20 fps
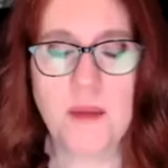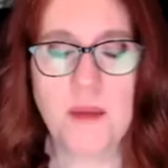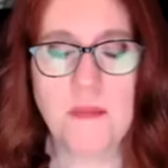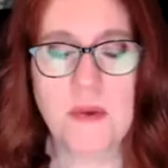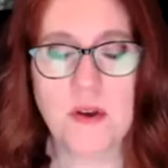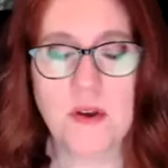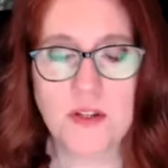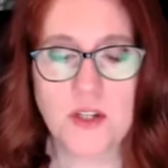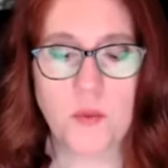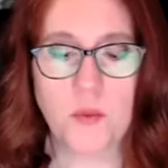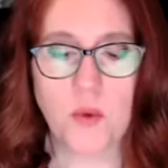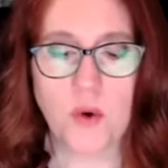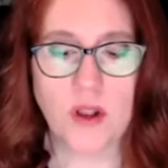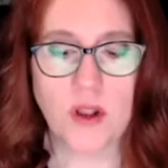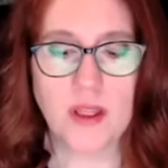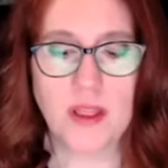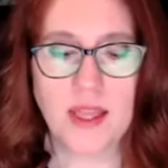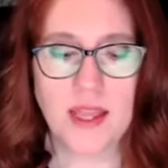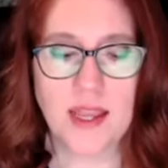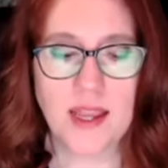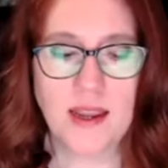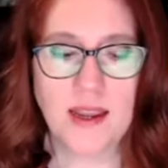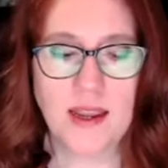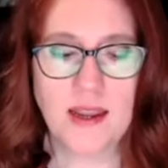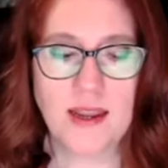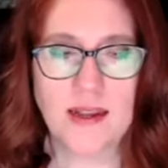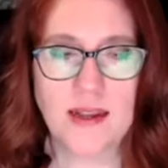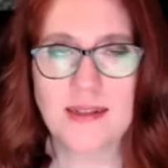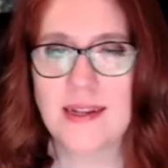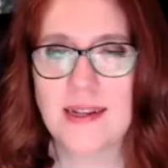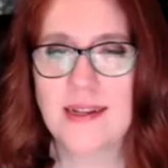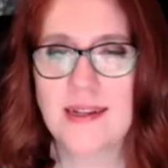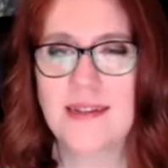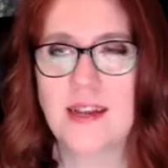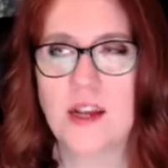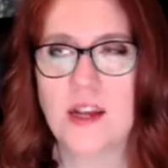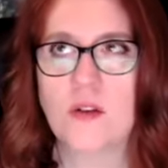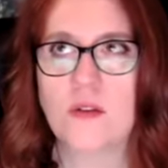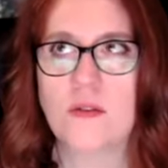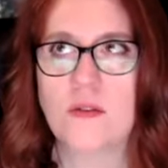and most important thing is going to
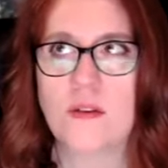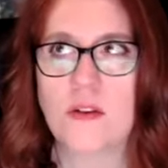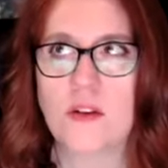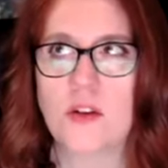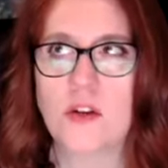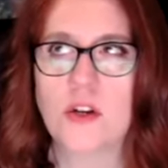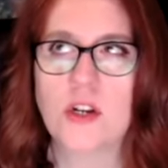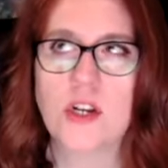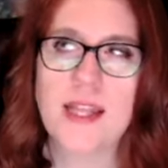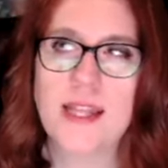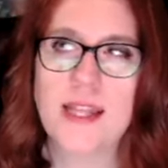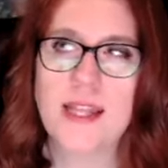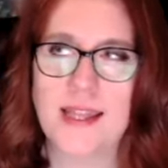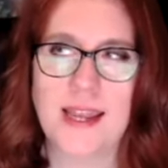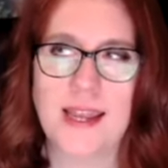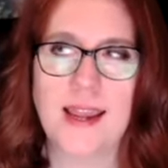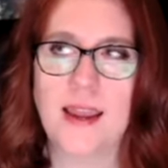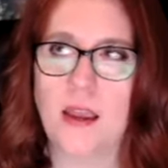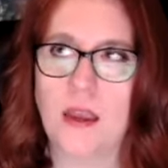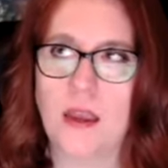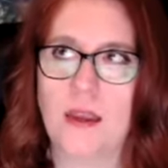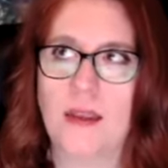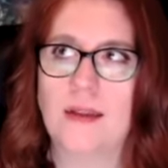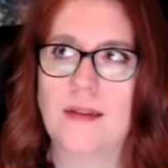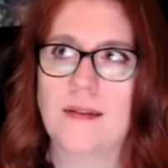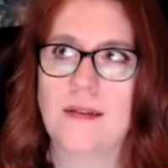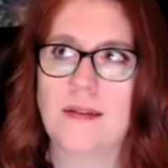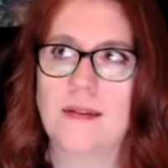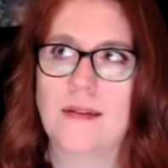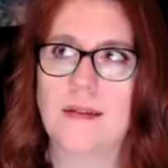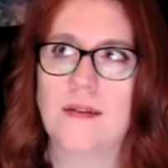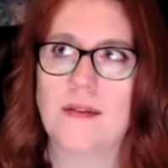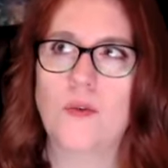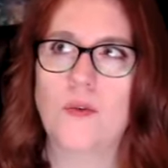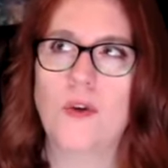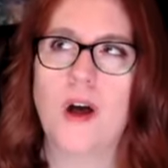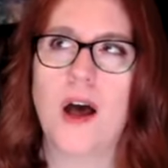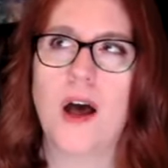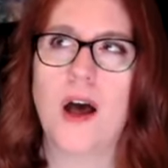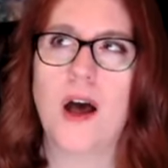sound you're going to think
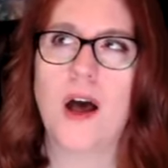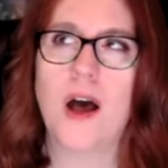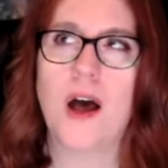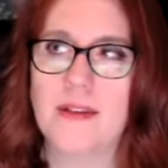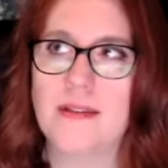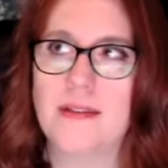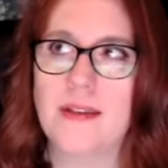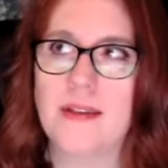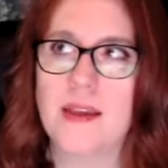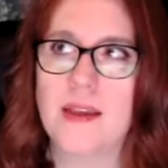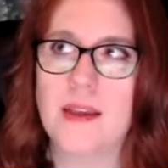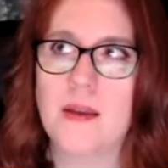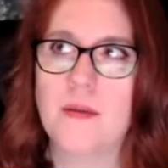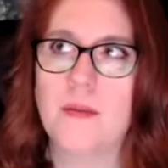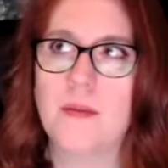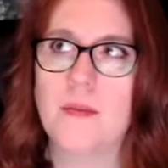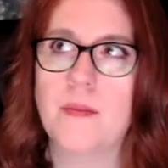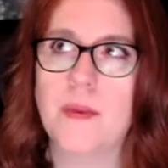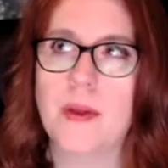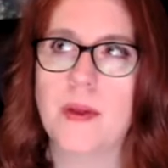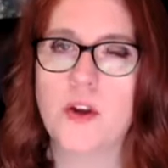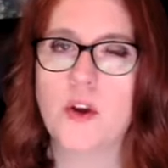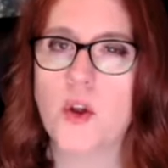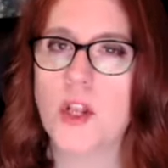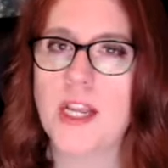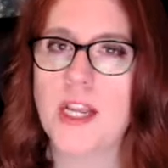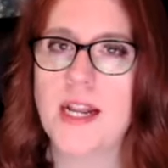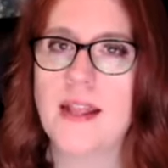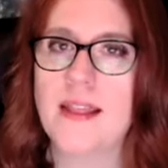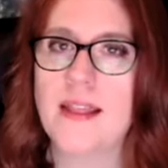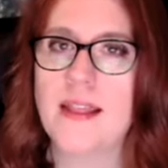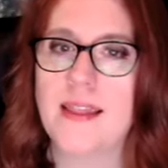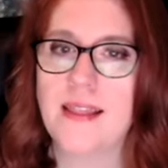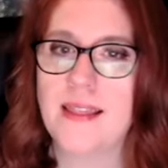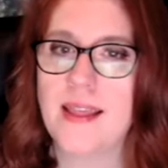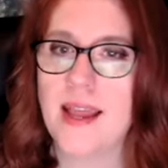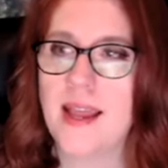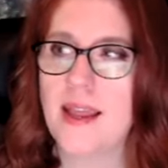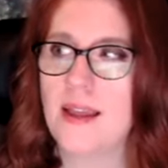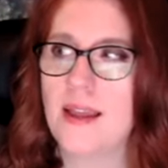well obviously and you're only going to
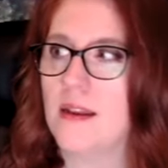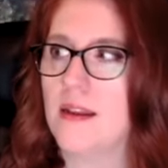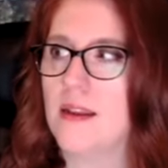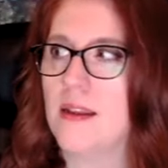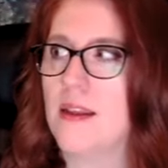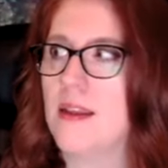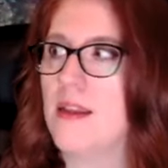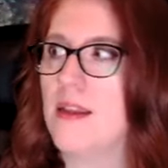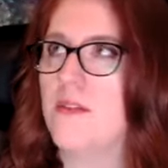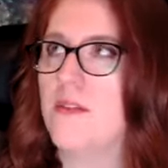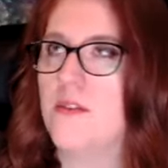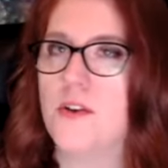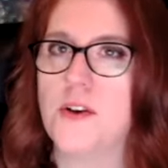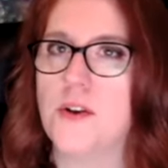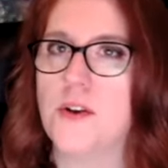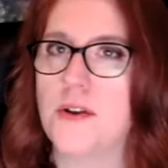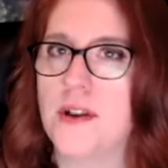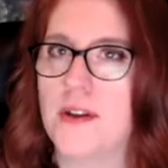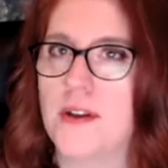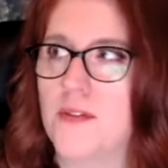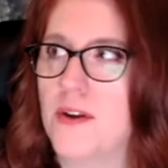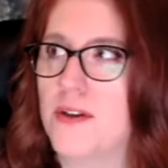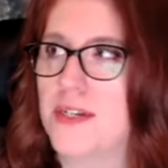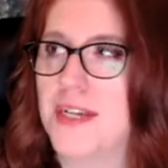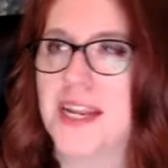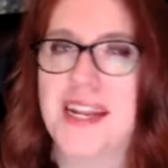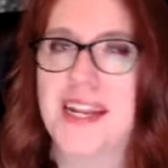think that if you're neurodivergent